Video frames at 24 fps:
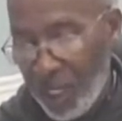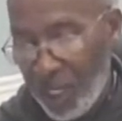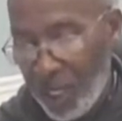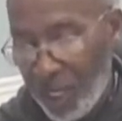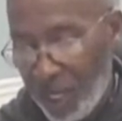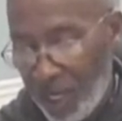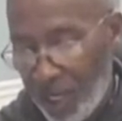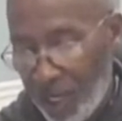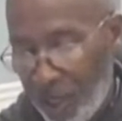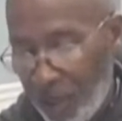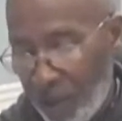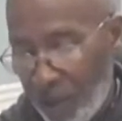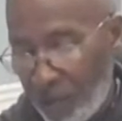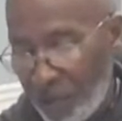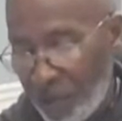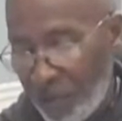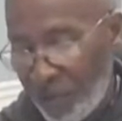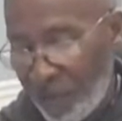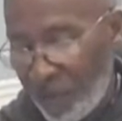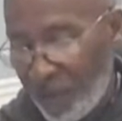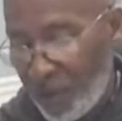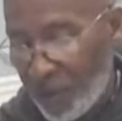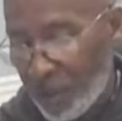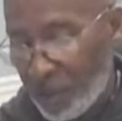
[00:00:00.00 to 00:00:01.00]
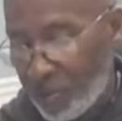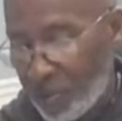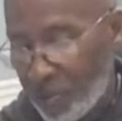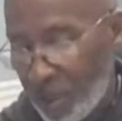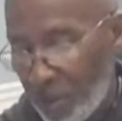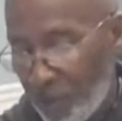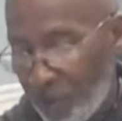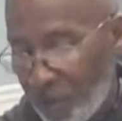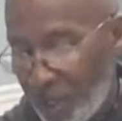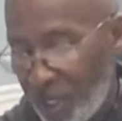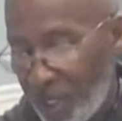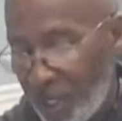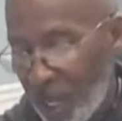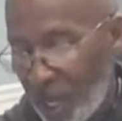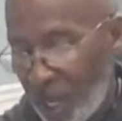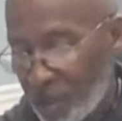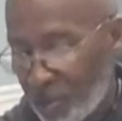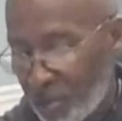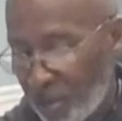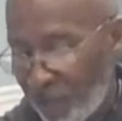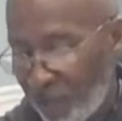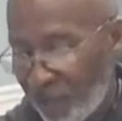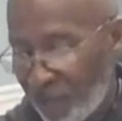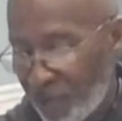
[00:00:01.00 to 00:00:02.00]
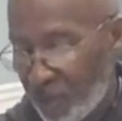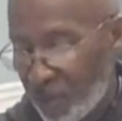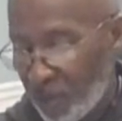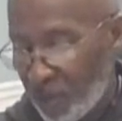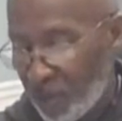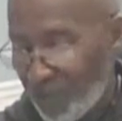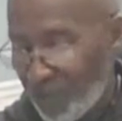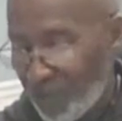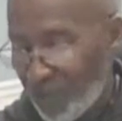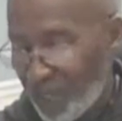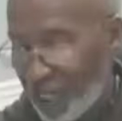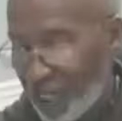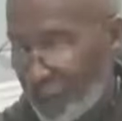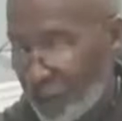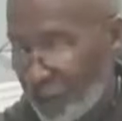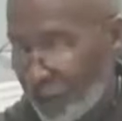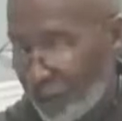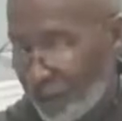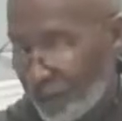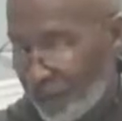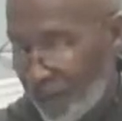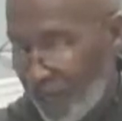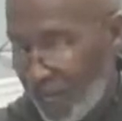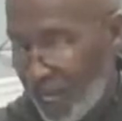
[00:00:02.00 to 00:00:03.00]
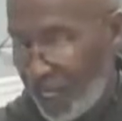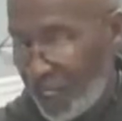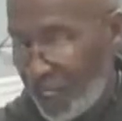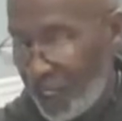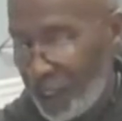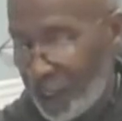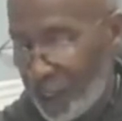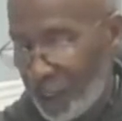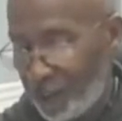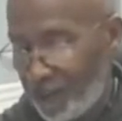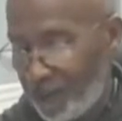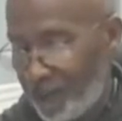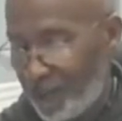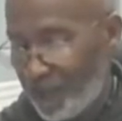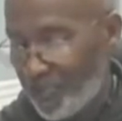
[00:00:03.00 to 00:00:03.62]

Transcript: and help develop a relapse prevention plan to manage